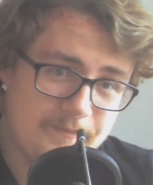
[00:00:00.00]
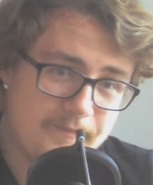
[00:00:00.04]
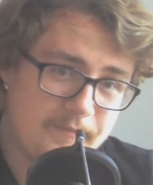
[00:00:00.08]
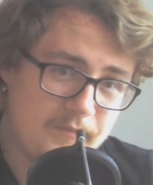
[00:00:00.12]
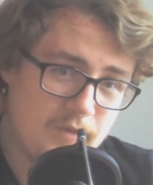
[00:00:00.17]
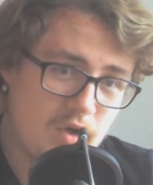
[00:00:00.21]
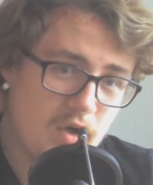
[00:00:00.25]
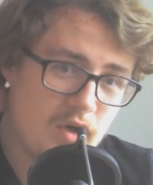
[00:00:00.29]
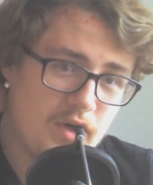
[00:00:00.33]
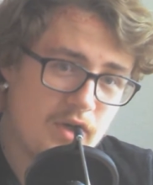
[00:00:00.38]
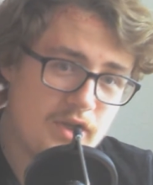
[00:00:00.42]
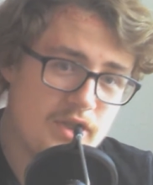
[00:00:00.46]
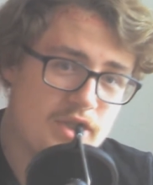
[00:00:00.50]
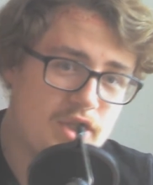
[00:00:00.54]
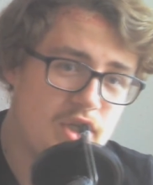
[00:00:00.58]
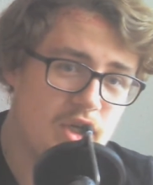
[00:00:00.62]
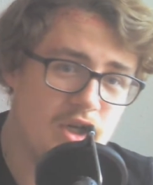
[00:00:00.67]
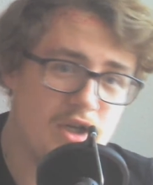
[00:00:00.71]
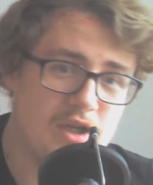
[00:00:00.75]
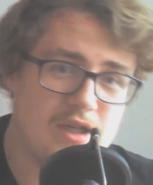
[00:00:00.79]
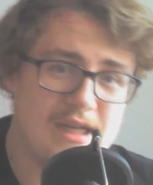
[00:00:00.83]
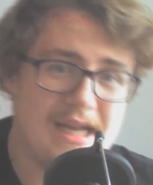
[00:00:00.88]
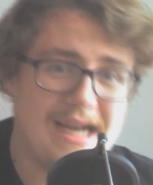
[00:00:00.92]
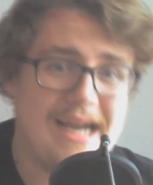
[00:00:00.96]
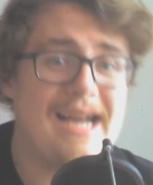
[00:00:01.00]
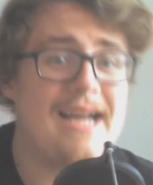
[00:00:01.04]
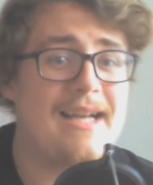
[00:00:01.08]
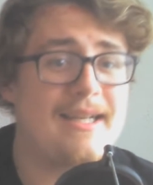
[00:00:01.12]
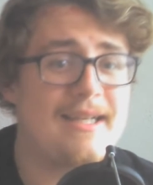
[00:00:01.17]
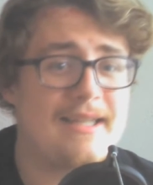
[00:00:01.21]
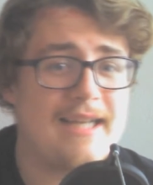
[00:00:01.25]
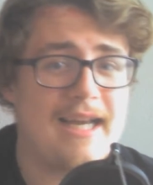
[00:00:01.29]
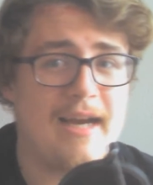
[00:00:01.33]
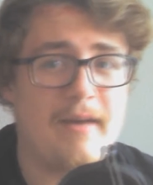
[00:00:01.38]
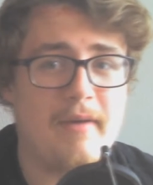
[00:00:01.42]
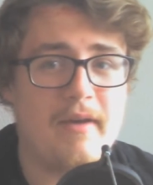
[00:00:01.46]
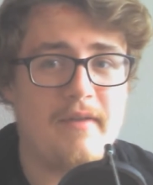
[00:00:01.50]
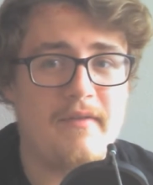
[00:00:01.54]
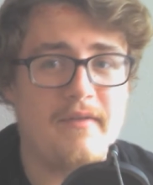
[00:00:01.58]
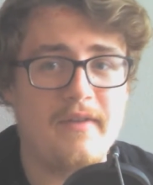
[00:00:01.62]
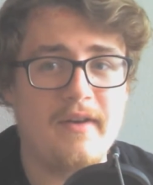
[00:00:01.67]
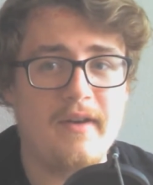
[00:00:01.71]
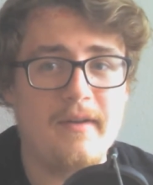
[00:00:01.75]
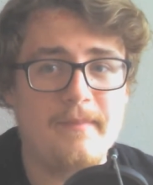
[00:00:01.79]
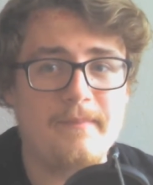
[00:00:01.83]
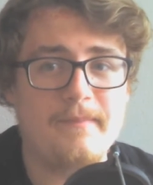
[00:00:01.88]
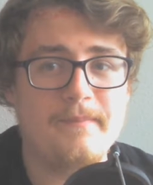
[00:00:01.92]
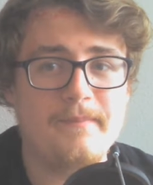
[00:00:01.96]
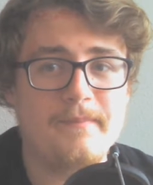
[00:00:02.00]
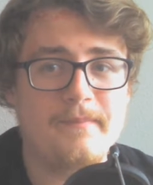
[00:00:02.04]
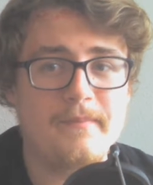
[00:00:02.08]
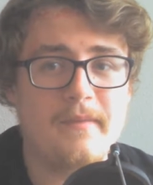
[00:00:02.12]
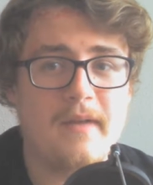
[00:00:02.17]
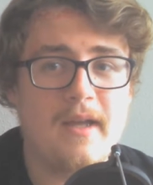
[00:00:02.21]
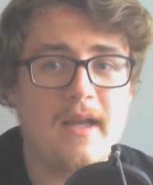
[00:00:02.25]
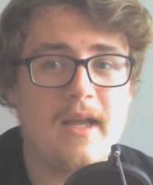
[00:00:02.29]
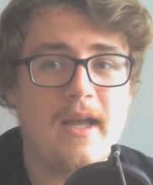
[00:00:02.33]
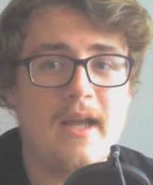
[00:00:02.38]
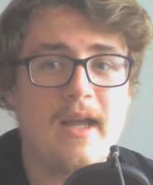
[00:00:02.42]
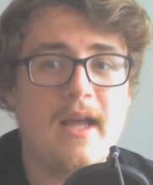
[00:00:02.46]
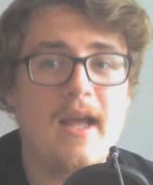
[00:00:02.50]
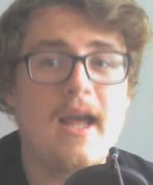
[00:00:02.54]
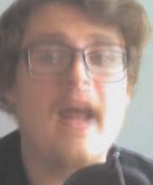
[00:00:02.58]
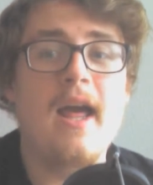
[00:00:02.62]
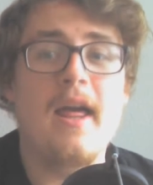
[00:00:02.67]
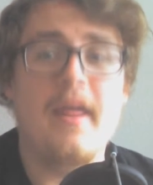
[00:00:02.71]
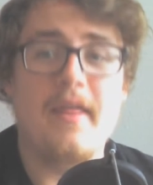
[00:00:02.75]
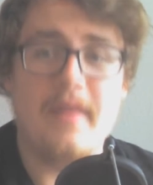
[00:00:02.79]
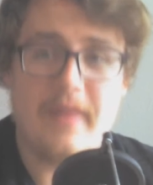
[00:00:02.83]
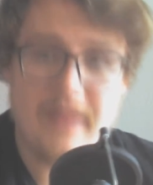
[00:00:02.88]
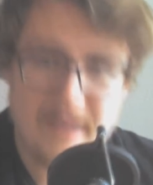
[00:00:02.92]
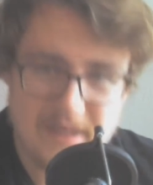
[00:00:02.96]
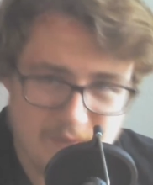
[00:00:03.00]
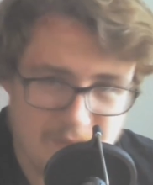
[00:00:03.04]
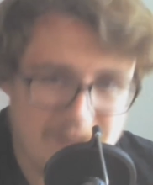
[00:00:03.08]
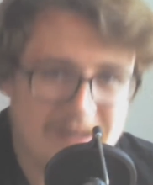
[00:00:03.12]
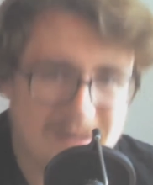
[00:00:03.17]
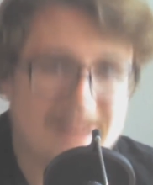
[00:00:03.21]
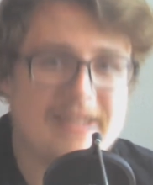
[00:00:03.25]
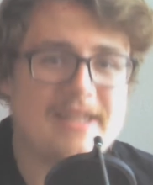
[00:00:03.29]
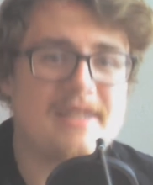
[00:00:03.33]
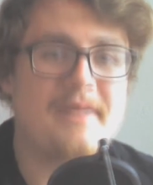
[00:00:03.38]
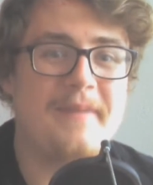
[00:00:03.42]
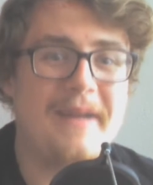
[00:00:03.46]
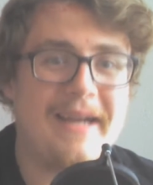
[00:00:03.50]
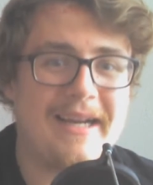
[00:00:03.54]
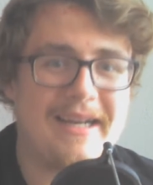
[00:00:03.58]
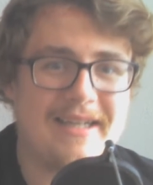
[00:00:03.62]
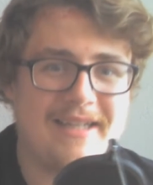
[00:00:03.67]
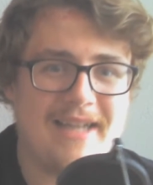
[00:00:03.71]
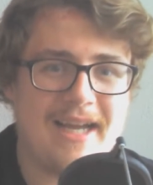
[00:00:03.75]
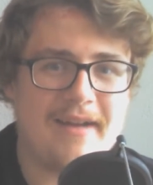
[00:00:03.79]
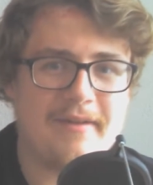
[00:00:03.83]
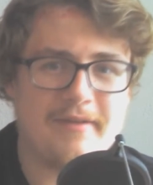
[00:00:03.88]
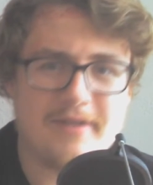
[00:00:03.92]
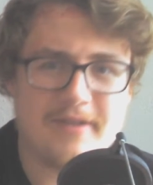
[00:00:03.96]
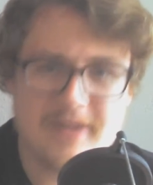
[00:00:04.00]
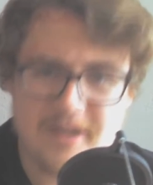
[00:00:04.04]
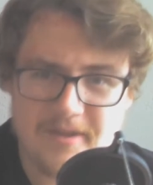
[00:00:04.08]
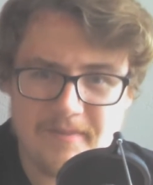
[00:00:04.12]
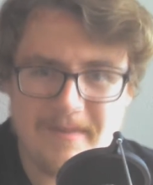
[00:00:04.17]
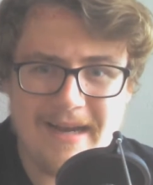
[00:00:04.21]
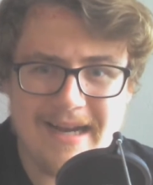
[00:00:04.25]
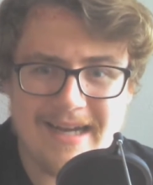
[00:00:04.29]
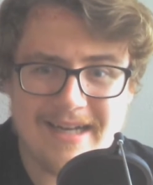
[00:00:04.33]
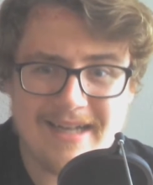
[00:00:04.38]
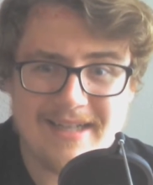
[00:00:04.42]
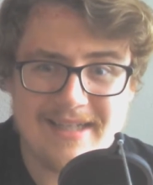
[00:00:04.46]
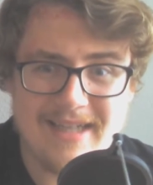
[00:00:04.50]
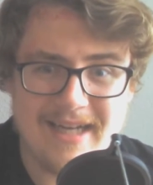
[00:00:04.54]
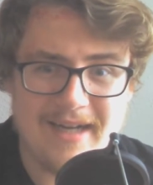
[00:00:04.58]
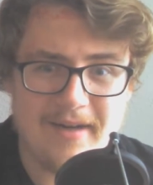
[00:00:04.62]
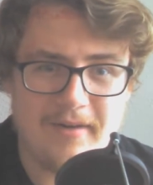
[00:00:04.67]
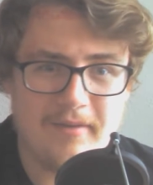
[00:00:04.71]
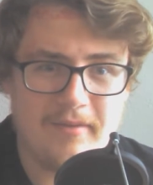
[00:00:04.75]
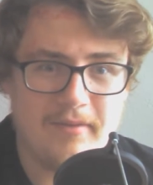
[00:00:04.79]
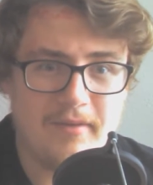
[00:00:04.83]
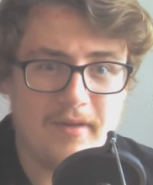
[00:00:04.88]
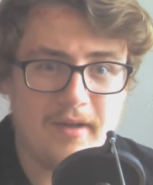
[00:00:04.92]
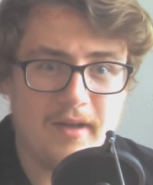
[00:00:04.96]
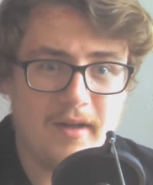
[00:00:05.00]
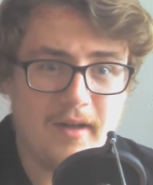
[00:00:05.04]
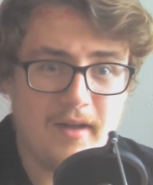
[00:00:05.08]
Not as good as, however, this week's SmackDown. SmackDown,